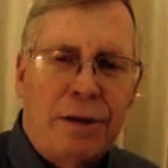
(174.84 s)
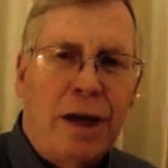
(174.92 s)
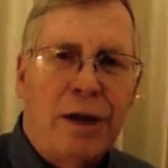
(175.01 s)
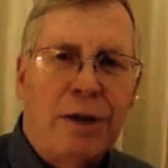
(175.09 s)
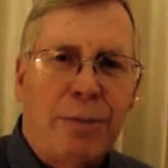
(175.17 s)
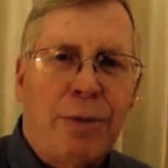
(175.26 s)

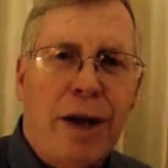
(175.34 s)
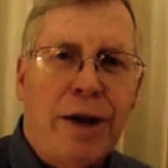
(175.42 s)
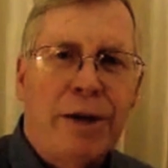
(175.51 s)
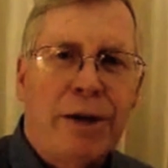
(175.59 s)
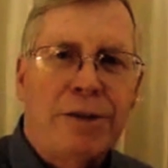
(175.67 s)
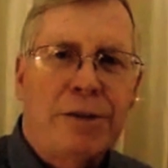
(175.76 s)
Got on the
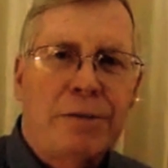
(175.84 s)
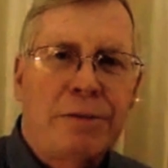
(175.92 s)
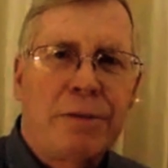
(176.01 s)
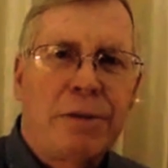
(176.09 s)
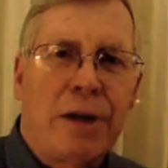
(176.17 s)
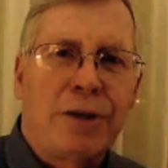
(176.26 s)
products,
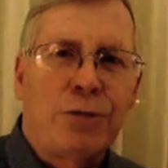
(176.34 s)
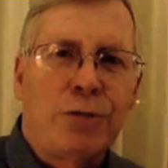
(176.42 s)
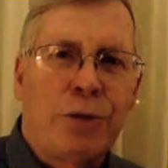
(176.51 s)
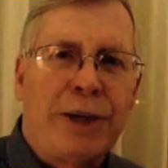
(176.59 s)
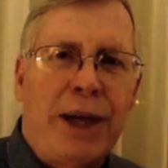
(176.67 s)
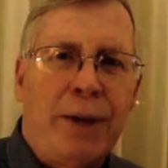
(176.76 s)
lost
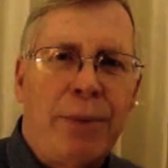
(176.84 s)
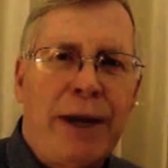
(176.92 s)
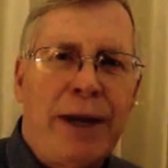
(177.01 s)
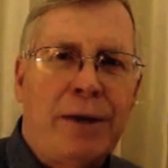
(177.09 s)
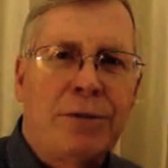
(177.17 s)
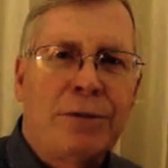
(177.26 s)
28
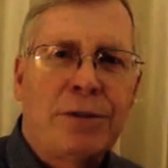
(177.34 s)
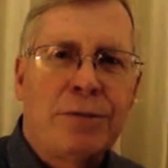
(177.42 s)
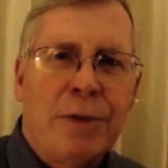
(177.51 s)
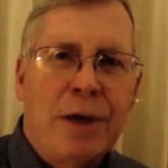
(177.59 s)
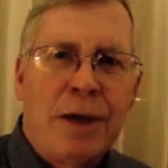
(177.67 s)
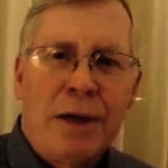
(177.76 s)

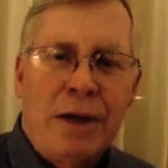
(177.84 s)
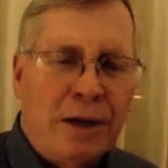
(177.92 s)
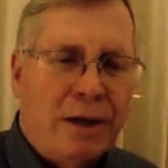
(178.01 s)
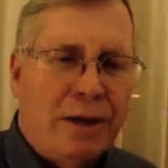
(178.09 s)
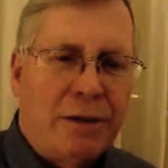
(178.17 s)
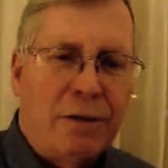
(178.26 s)
pounds,
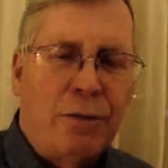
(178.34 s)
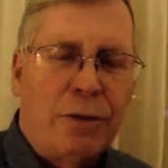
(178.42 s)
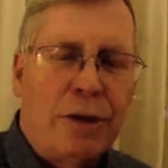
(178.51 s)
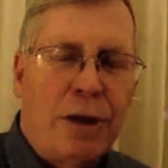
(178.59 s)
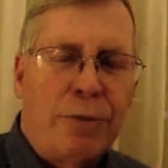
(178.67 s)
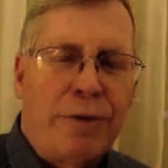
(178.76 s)

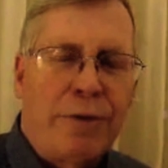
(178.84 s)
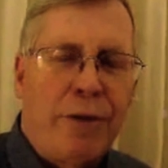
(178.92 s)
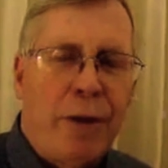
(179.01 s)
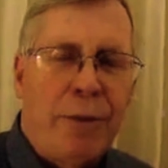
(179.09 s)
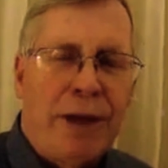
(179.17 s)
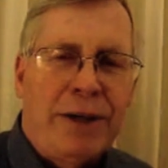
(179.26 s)
got rid of
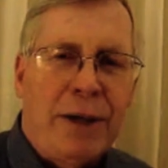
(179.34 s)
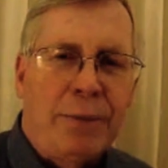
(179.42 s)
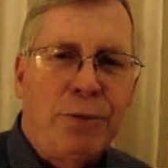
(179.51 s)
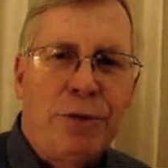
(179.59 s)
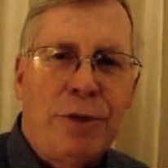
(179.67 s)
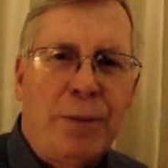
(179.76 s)
all my
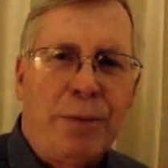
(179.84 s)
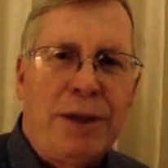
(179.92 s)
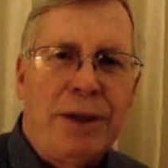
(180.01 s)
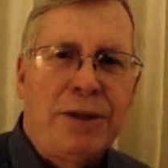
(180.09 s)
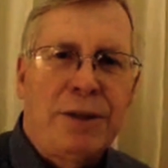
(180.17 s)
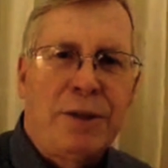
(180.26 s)
type 2
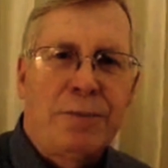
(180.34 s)
diabetes